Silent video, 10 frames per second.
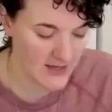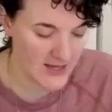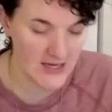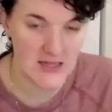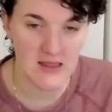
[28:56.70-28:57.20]

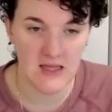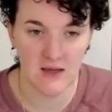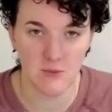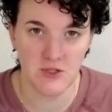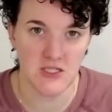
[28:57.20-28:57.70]
anything
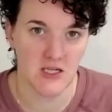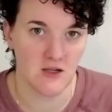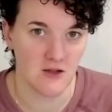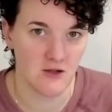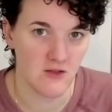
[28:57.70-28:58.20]
in
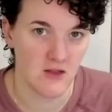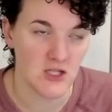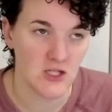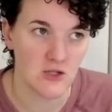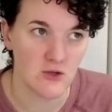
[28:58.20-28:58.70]
particular that
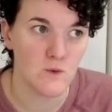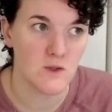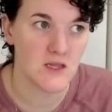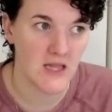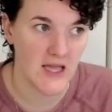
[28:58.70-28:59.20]
you
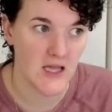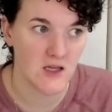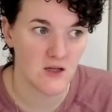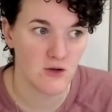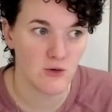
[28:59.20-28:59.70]
would
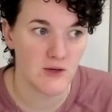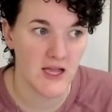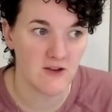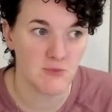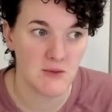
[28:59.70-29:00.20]
like
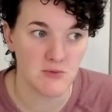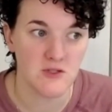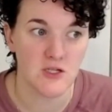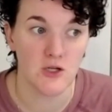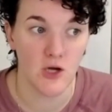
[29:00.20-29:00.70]
creative people
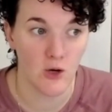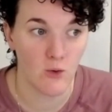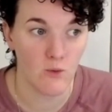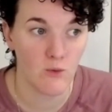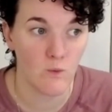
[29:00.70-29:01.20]
to
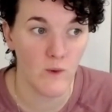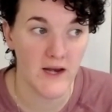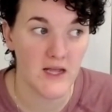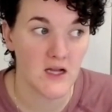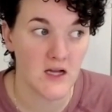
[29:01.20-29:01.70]
know when
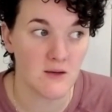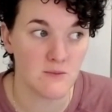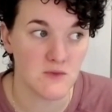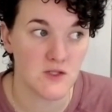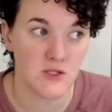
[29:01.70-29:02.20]
it
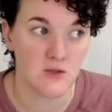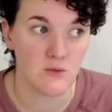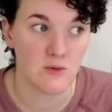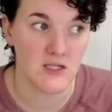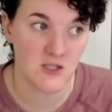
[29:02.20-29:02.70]
comes
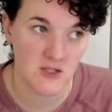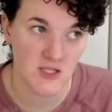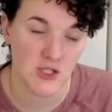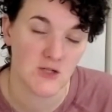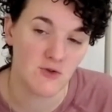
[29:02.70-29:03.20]
to the
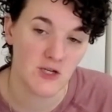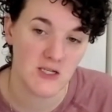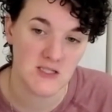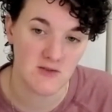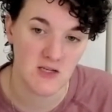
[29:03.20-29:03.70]
intersection of
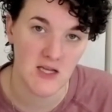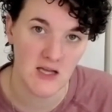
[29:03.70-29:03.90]
creativity